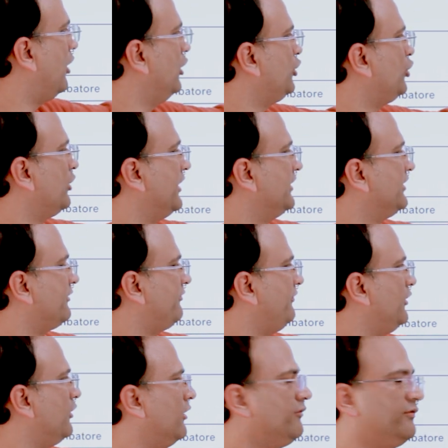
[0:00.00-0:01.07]
altogether
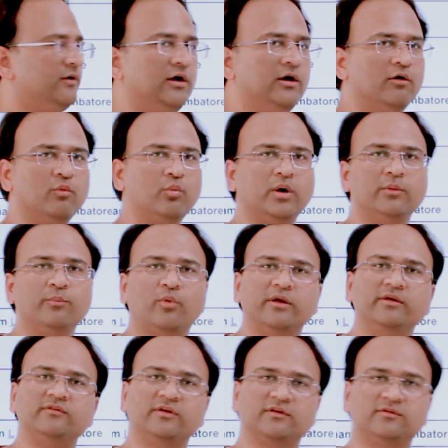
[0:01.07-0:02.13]
fee of
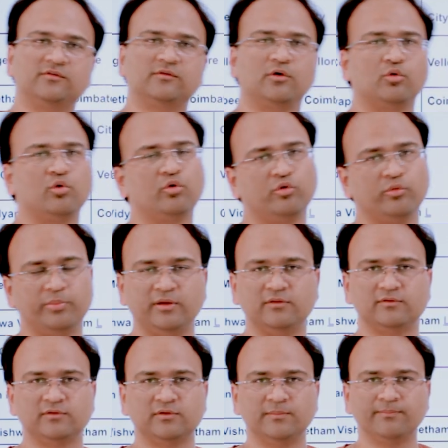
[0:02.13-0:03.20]
1.6 crore
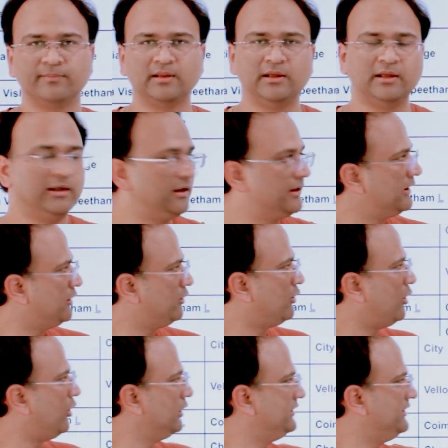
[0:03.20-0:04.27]
rupees now
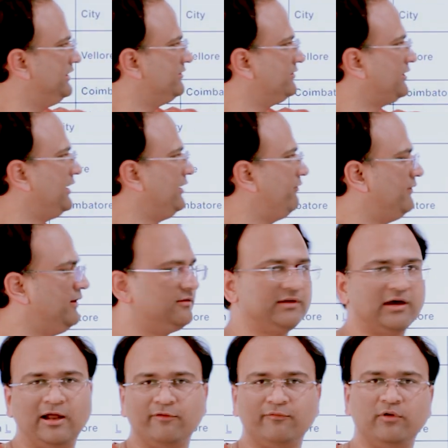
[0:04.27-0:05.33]
all these three fees
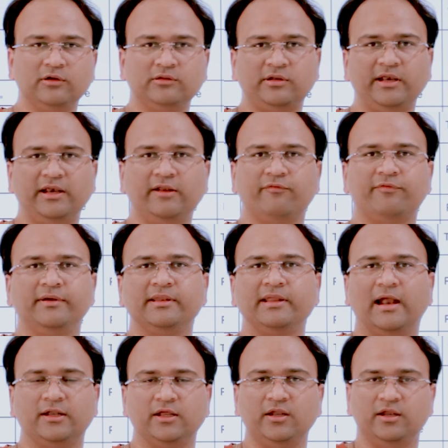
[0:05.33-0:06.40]
are for three different
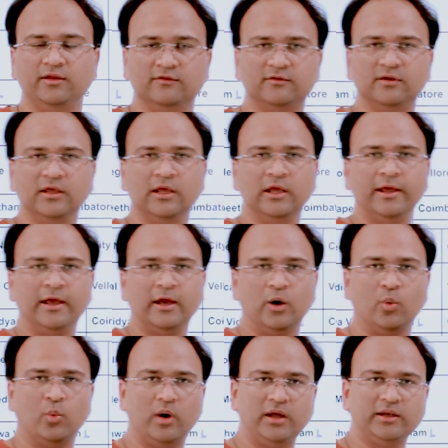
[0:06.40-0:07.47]
categories
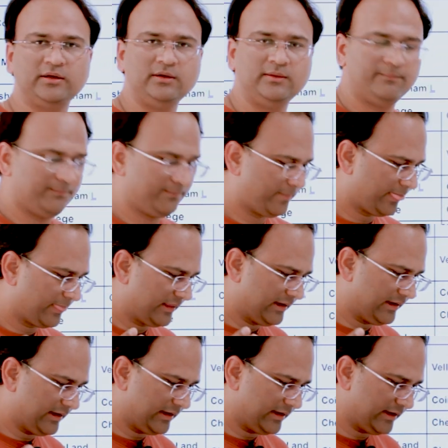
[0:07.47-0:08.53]
one
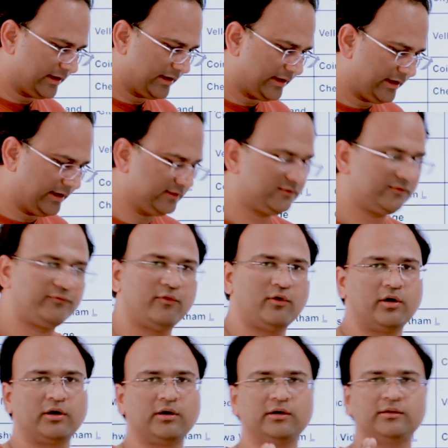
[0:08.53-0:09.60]
is
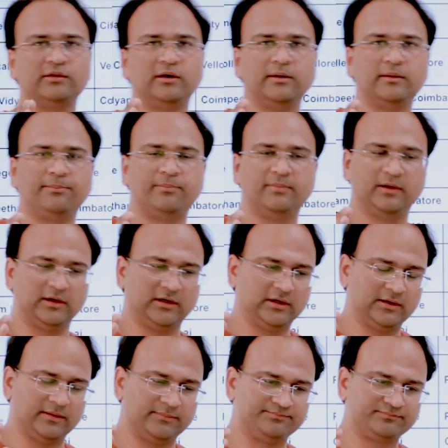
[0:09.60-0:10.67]
for the
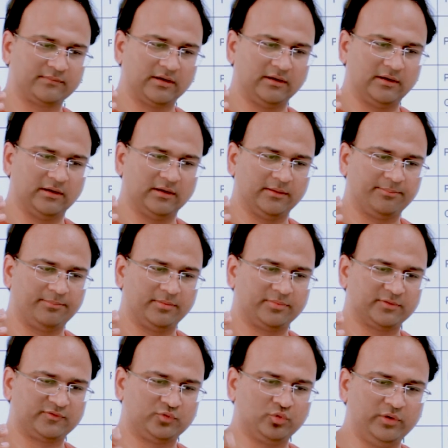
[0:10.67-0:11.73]
uh, uh,
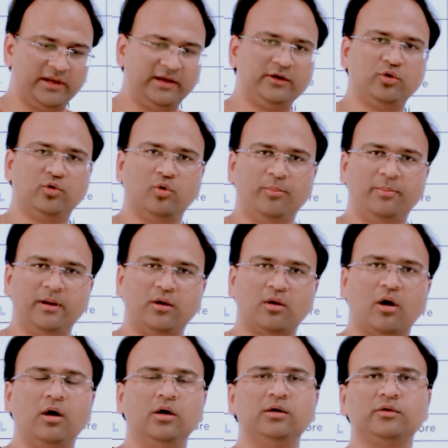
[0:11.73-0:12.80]
student who
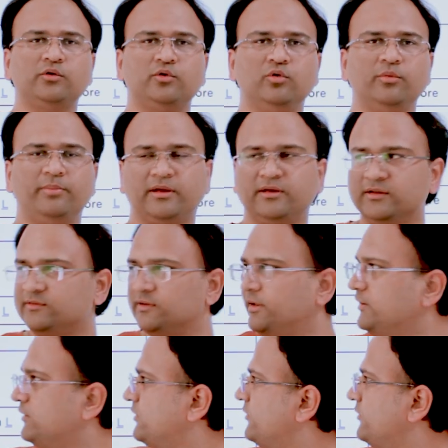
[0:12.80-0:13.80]
belong to, because in